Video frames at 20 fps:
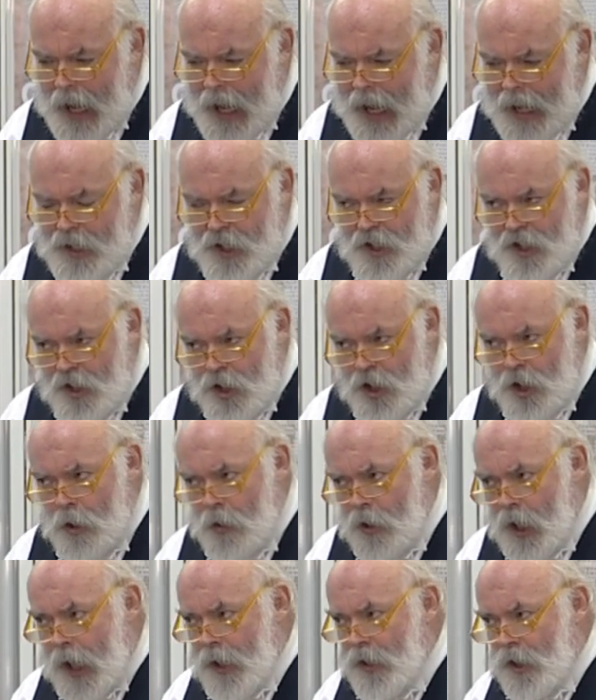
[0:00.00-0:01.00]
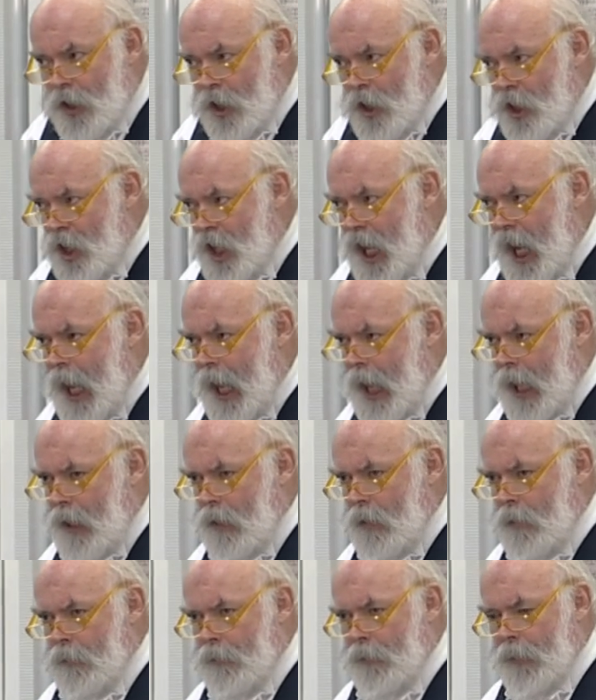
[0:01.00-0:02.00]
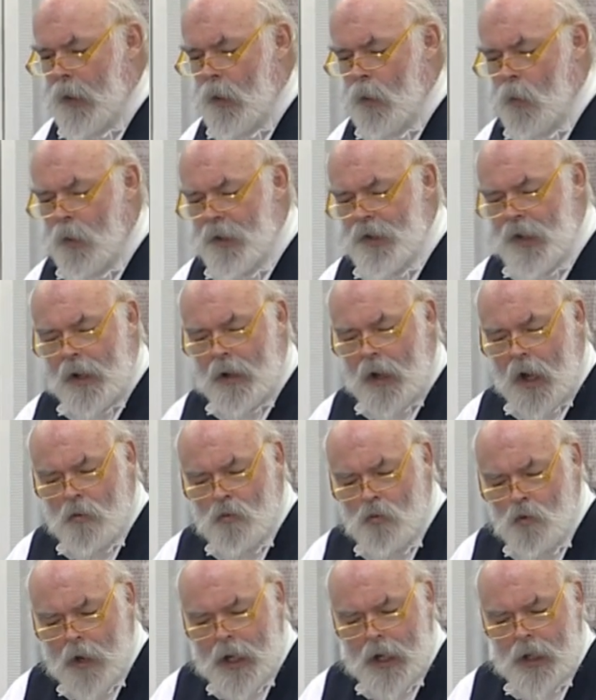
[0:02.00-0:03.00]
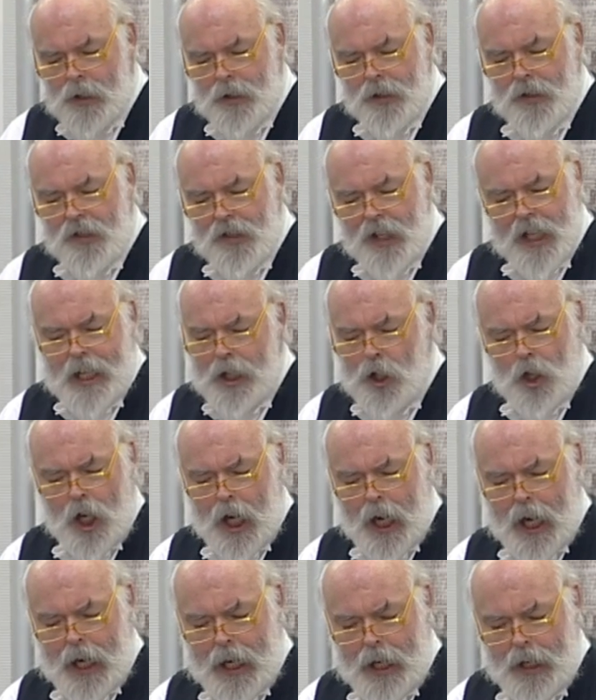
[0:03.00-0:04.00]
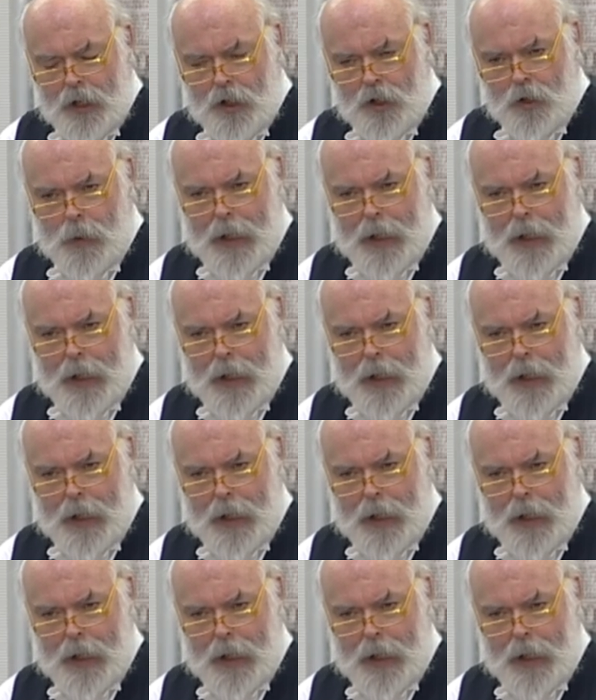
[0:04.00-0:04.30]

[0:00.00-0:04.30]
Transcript: And 2010 was a, a real sea change.